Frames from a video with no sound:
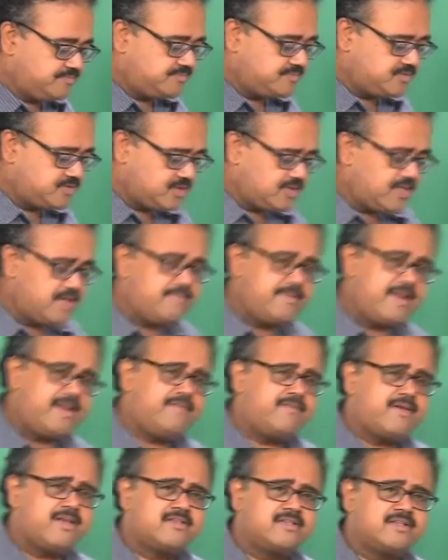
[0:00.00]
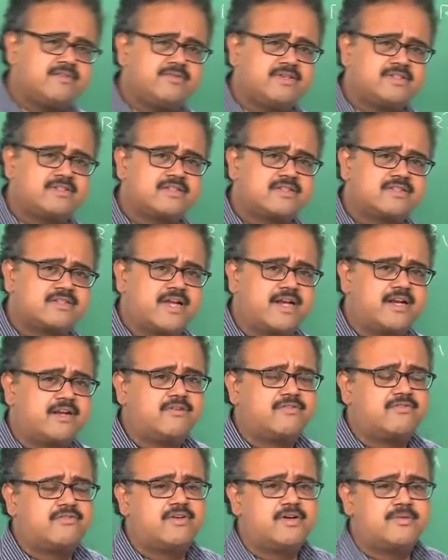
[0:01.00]
So, there are many ways in which this kind
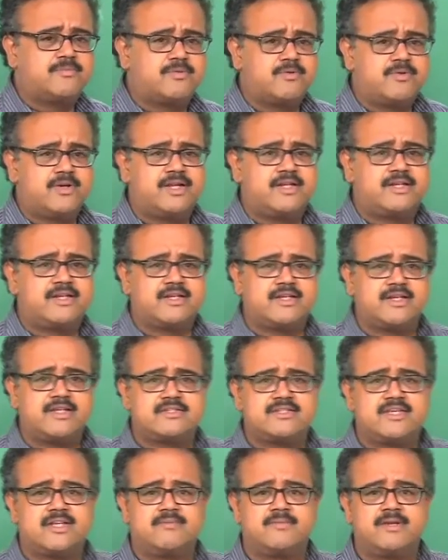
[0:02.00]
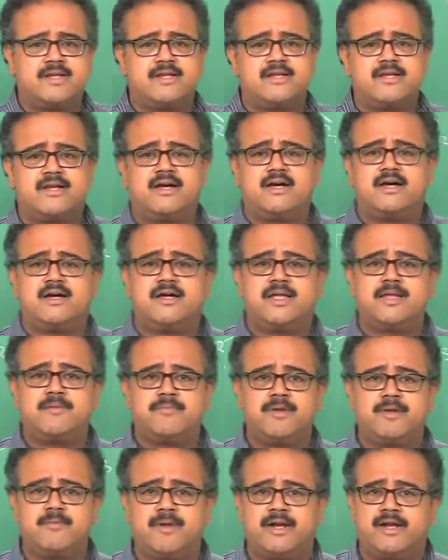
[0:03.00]
of pruning techniques can be
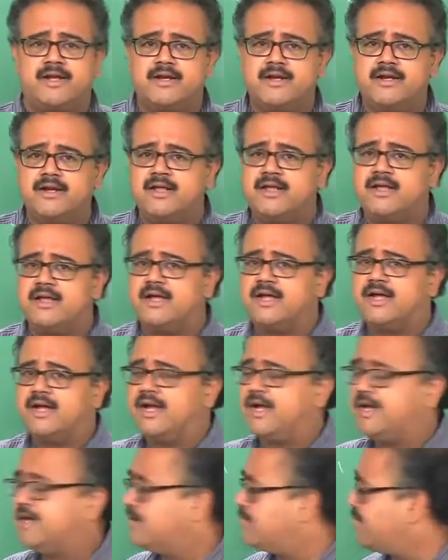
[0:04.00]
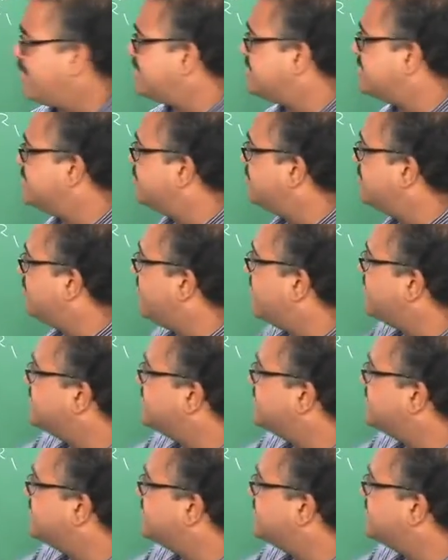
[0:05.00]
implemented, and one simple way